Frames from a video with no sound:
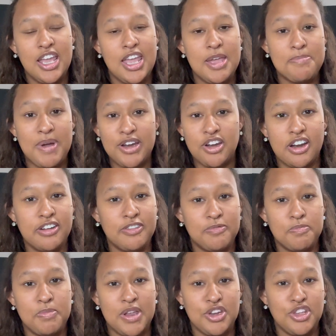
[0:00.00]
it might
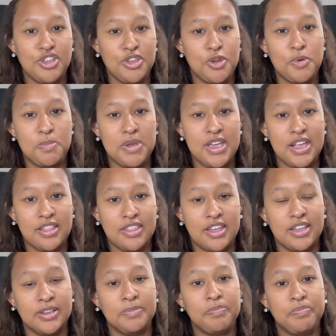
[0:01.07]
have been you being
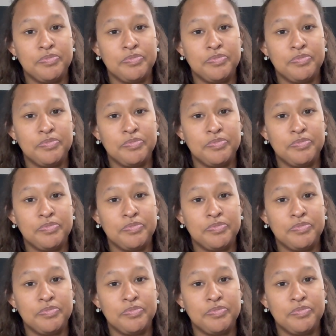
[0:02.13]
the